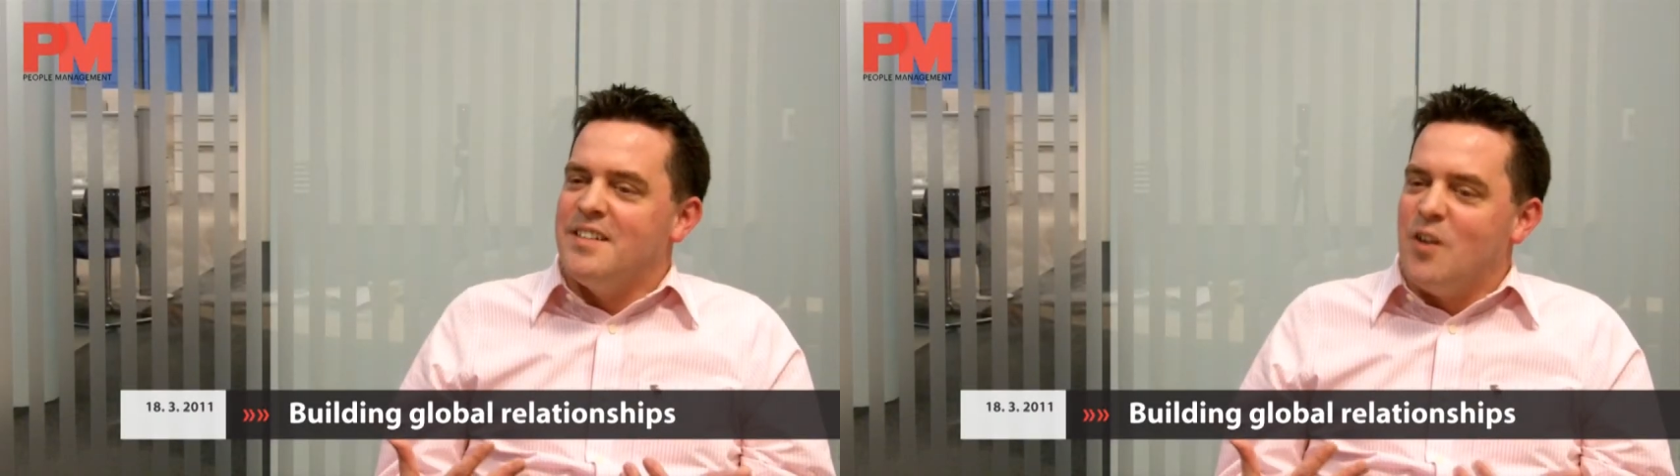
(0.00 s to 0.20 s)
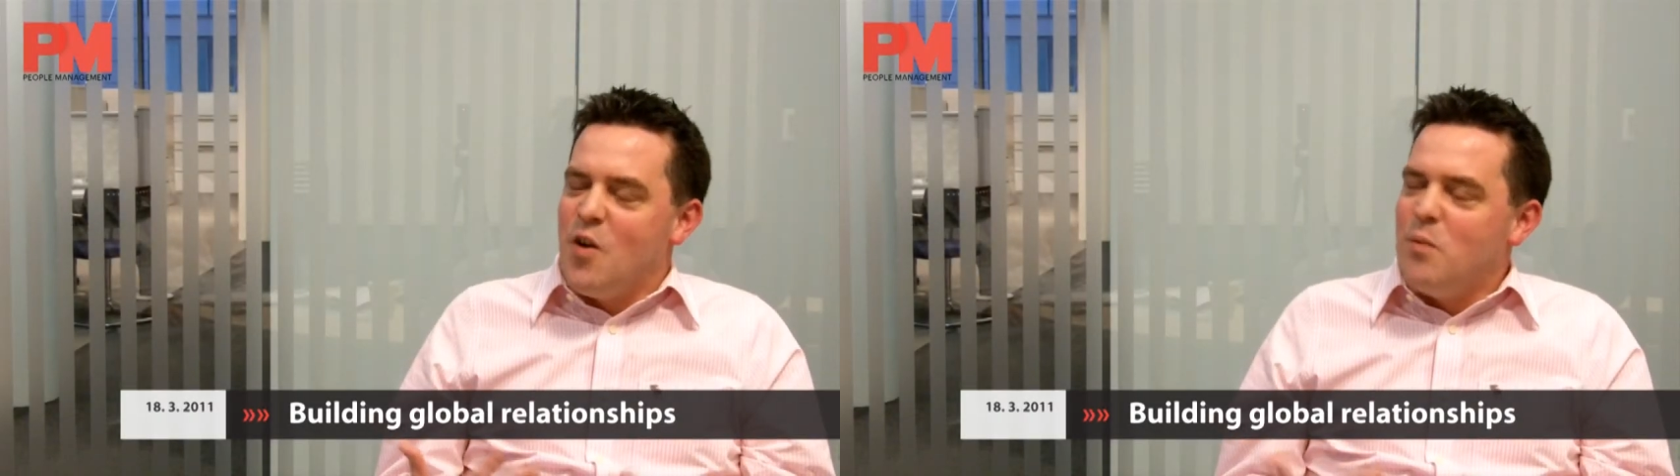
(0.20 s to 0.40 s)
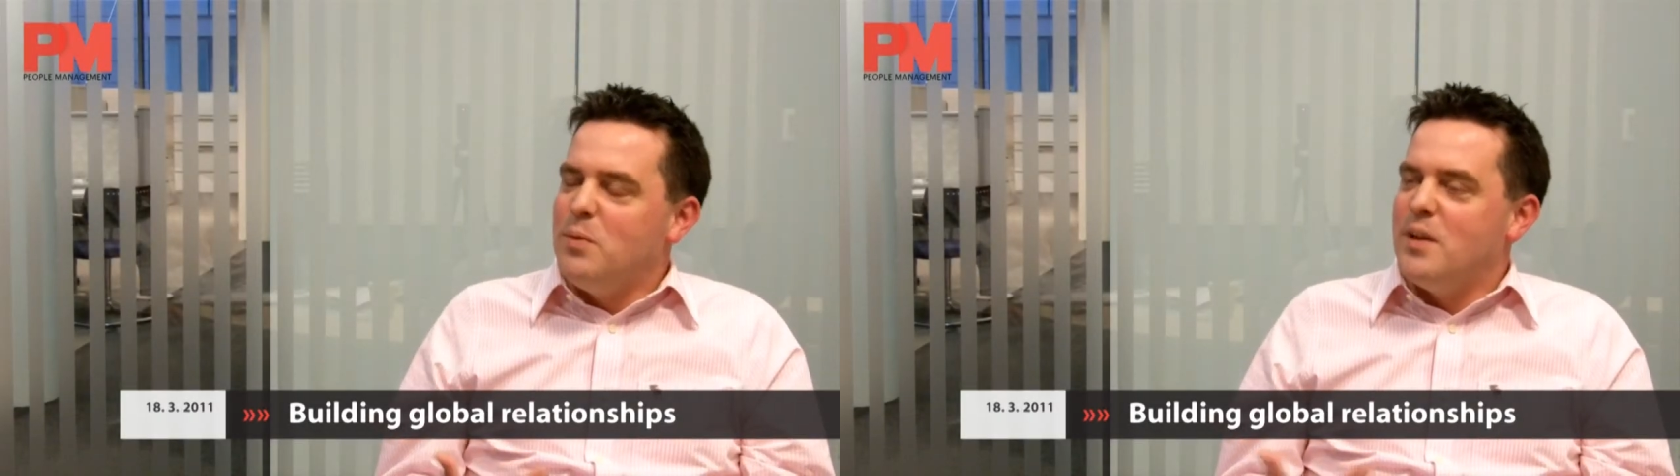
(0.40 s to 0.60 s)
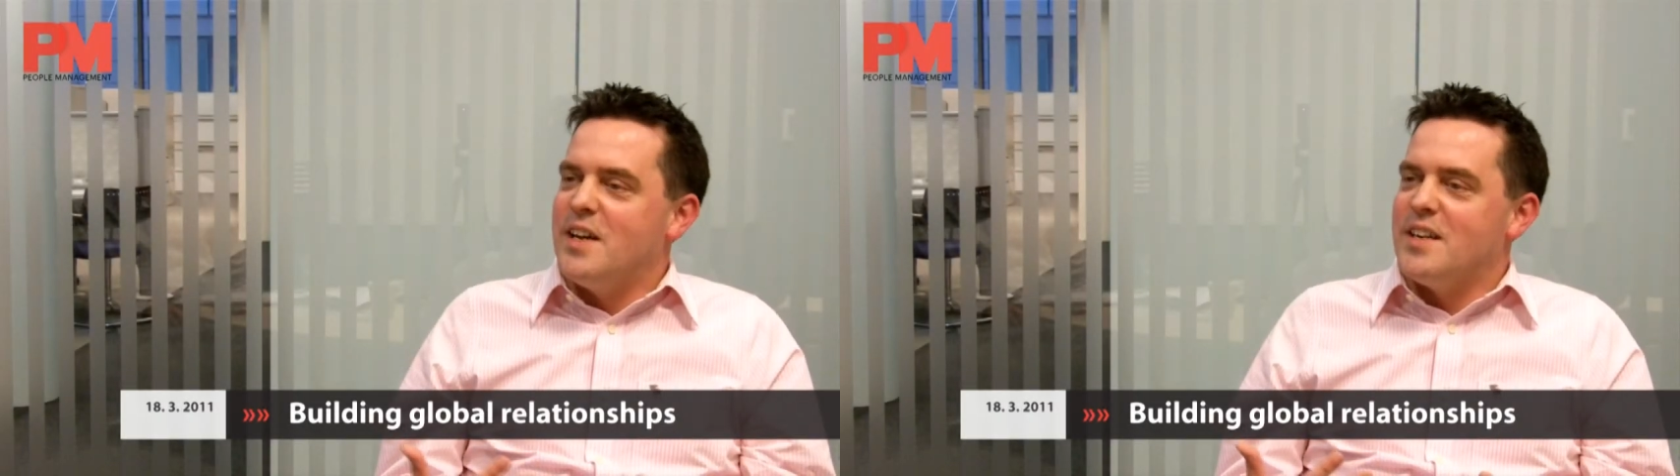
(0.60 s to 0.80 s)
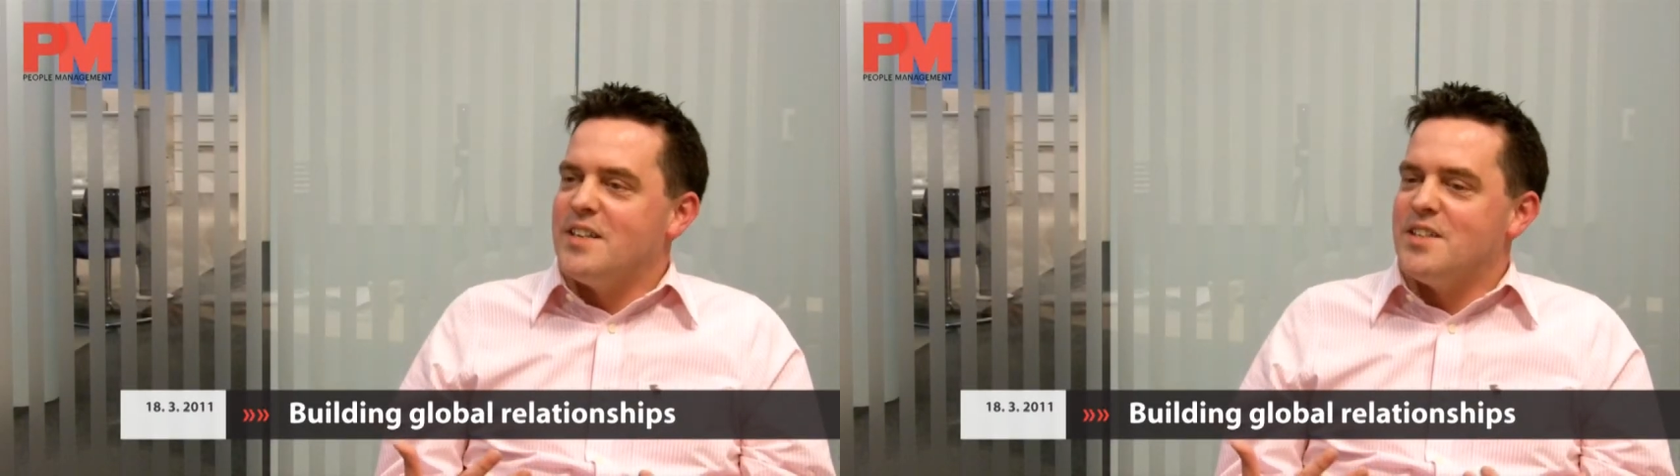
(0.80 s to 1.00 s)

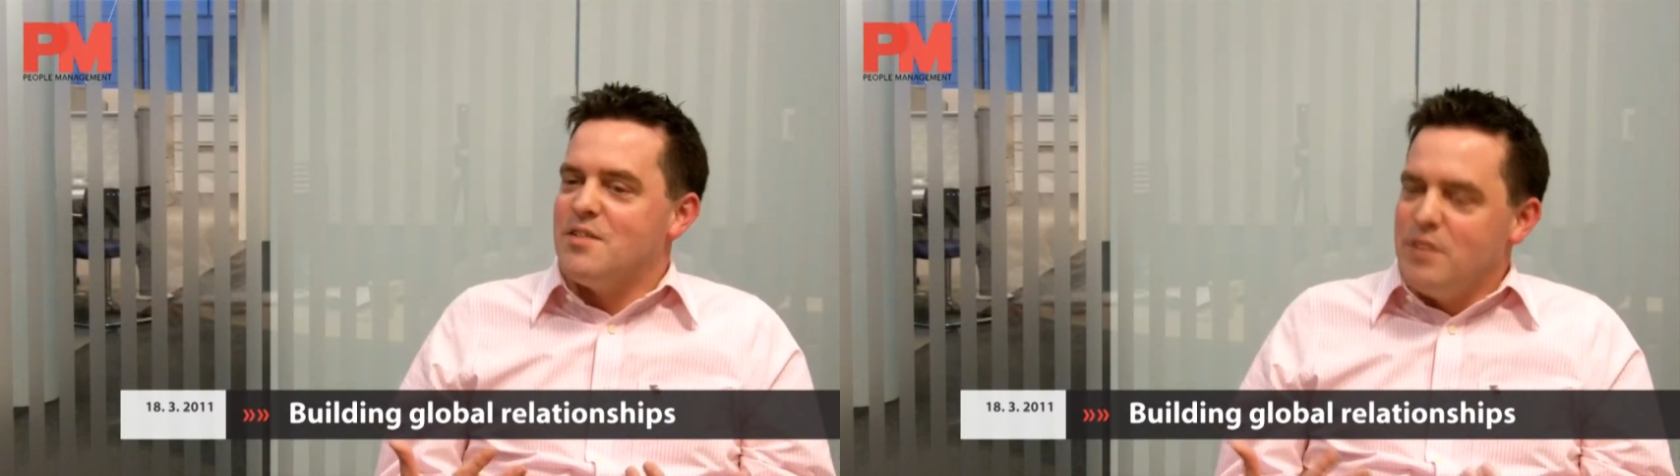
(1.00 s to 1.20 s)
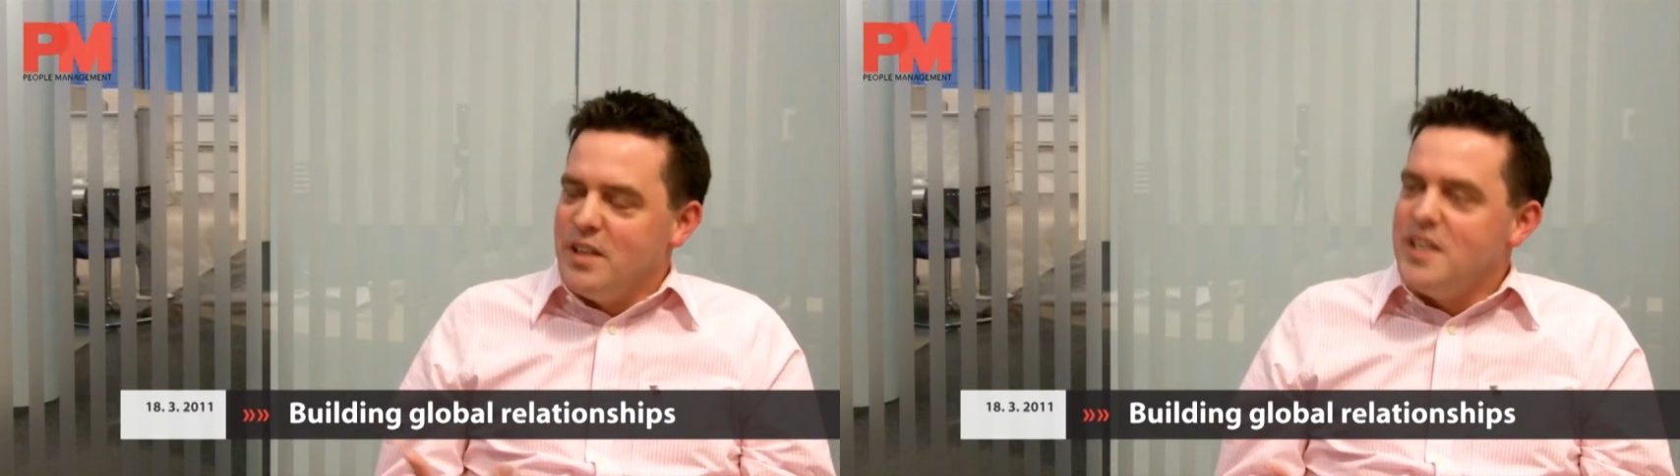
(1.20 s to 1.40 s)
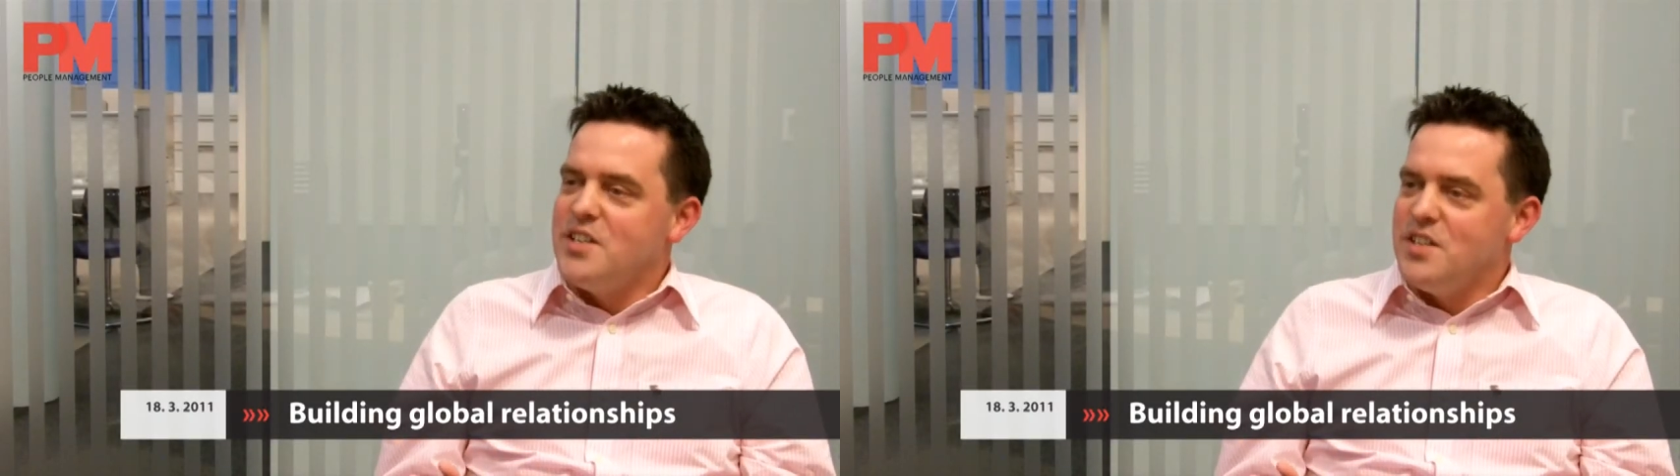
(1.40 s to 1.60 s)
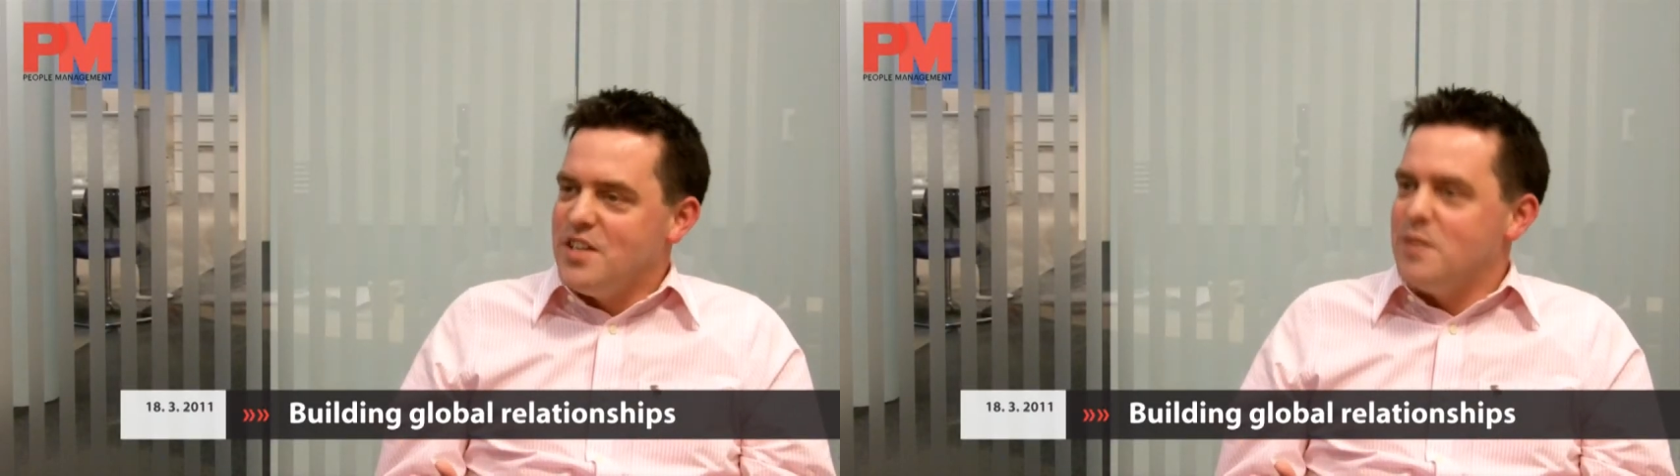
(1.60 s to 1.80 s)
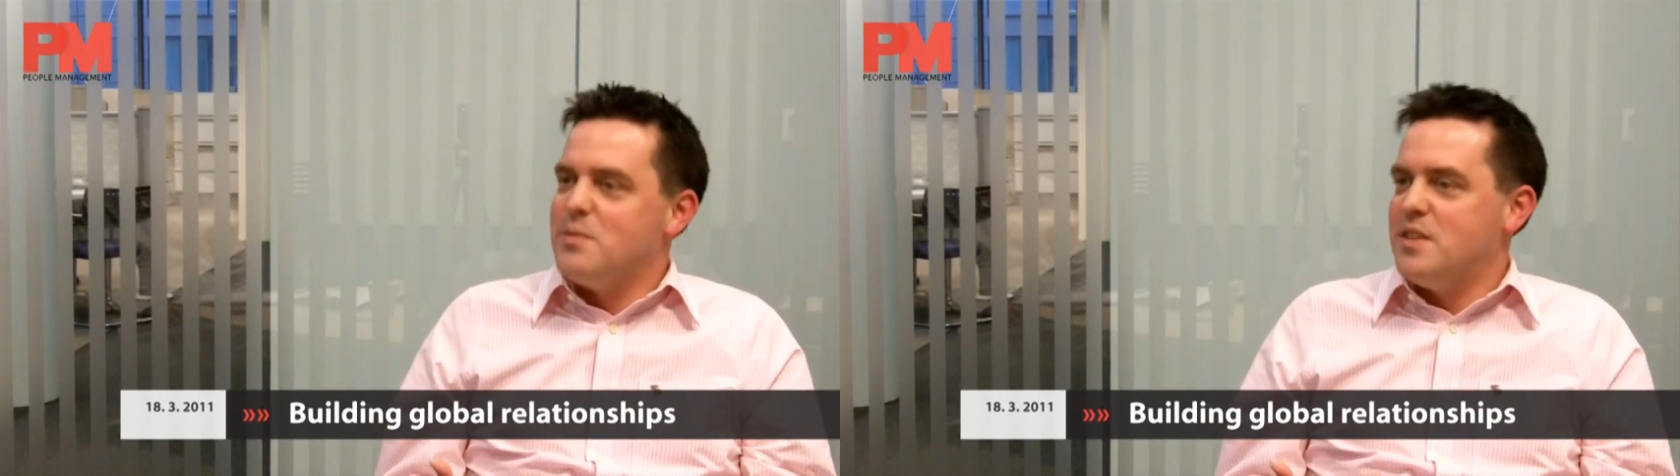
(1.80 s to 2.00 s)
complex
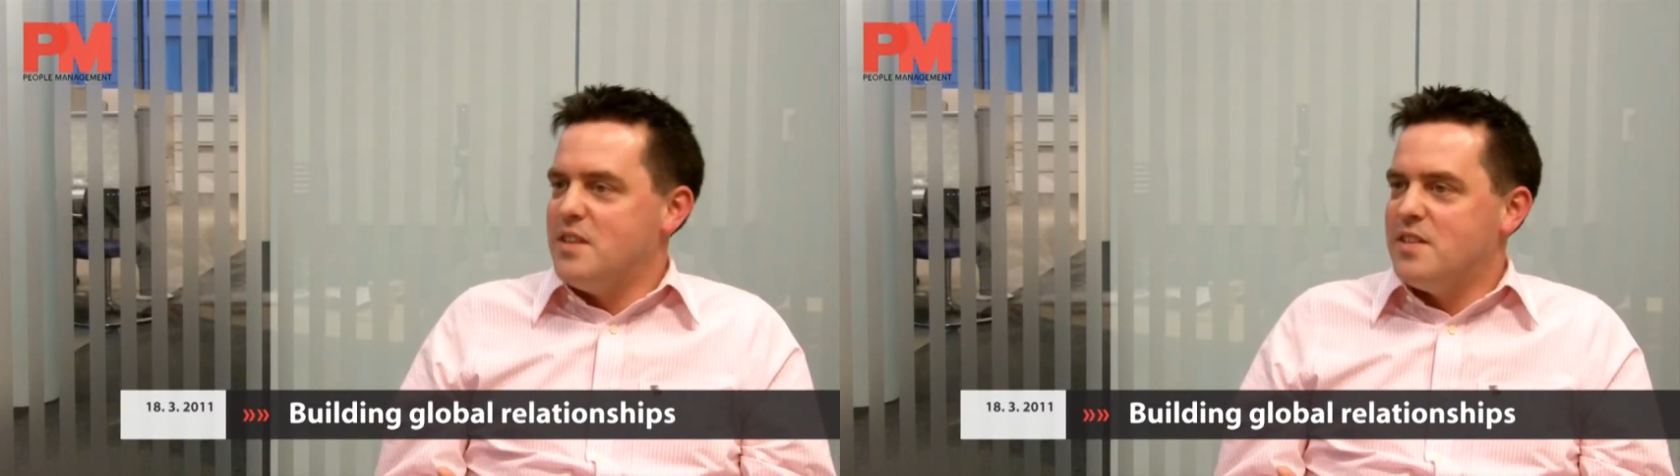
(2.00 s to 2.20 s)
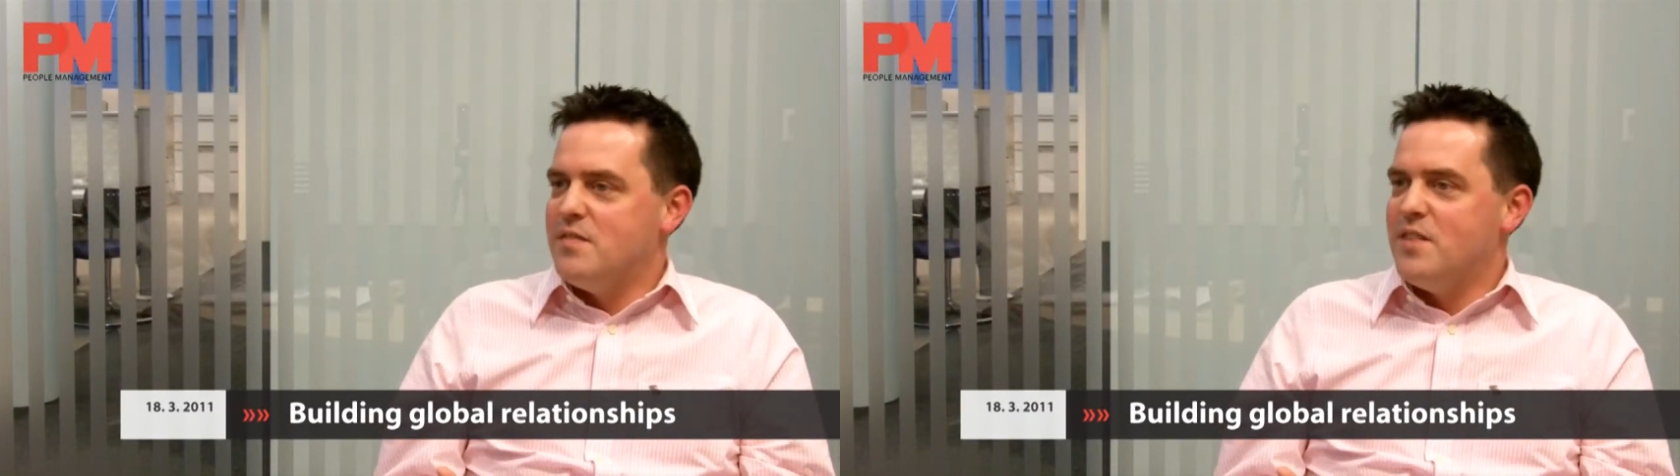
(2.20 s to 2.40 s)
relationships in this